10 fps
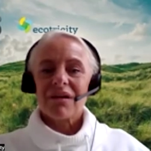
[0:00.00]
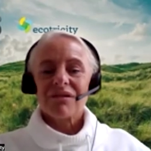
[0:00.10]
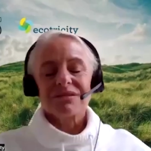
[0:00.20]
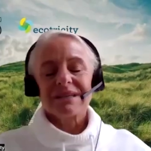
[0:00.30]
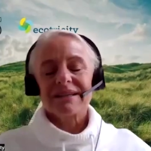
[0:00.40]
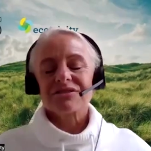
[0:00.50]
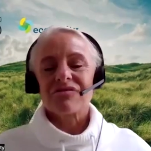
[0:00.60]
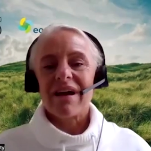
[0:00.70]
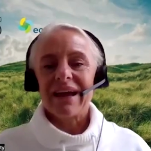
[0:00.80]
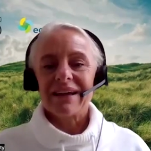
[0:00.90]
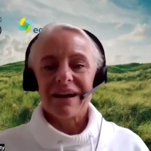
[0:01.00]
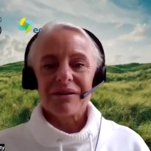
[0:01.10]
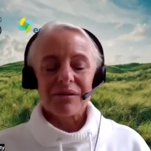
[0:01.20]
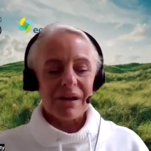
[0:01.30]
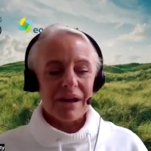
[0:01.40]
sounds great,
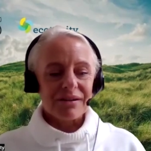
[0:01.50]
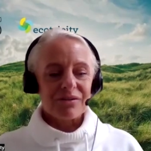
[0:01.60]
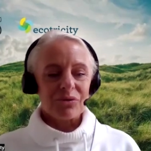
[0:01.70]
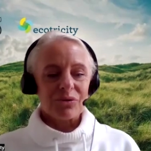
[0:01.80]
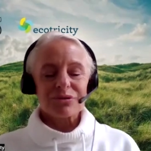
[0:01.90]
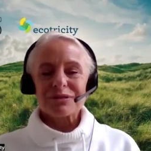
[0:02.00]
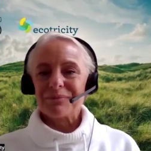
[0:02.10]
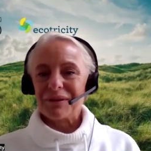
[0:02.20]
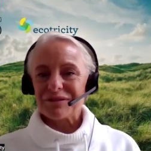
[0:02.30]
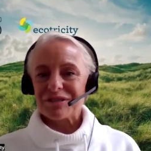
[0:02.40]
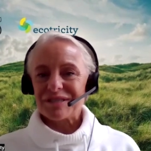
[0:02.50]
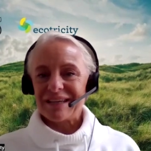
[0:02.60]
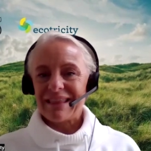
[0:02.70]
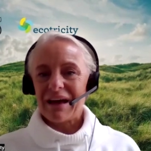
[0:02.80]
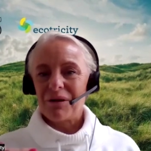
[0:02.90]
and awesome to see
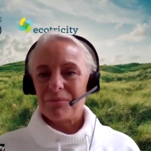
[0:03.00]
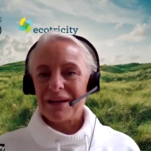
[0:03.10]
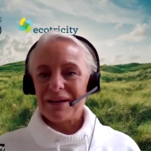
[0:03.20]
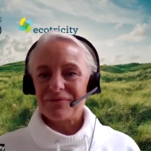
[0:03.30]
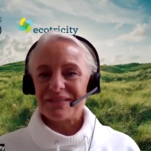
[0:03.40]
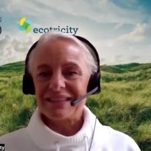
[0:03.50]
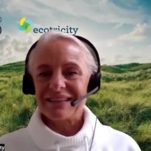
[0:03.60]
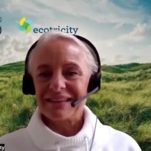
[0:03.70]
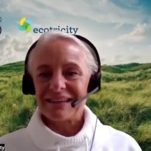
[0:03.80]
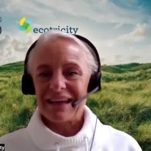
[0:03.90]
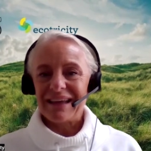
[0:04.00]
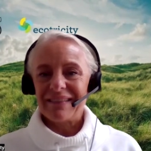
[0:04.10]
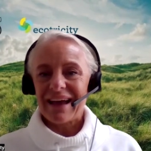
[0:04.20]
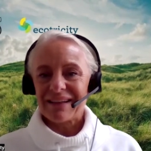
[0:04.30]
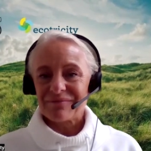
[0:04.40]
that uplift in
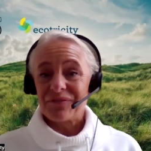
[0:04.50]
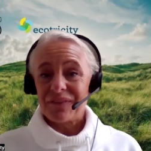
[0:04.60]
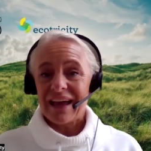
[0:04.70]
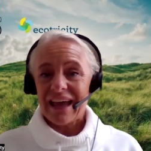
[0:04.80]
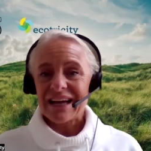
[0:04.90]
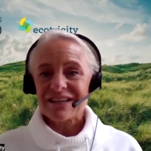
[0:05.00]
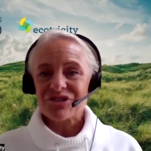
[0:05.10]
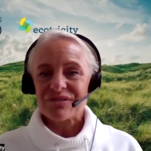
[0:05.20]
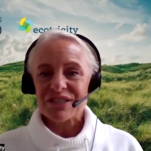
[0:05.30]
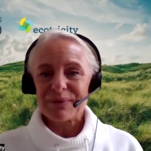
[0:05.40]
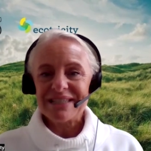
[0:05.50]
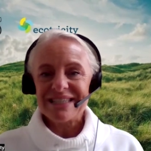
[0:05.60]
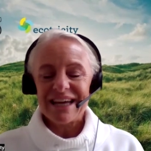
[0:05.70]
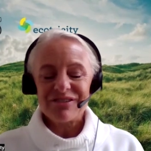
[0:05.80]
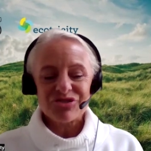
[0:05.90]
that for that category, 20
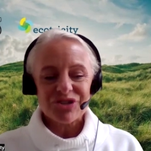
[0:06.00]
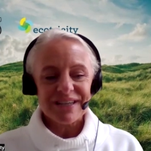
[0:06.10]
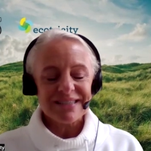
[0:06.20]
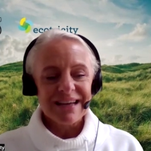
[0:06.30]
entries.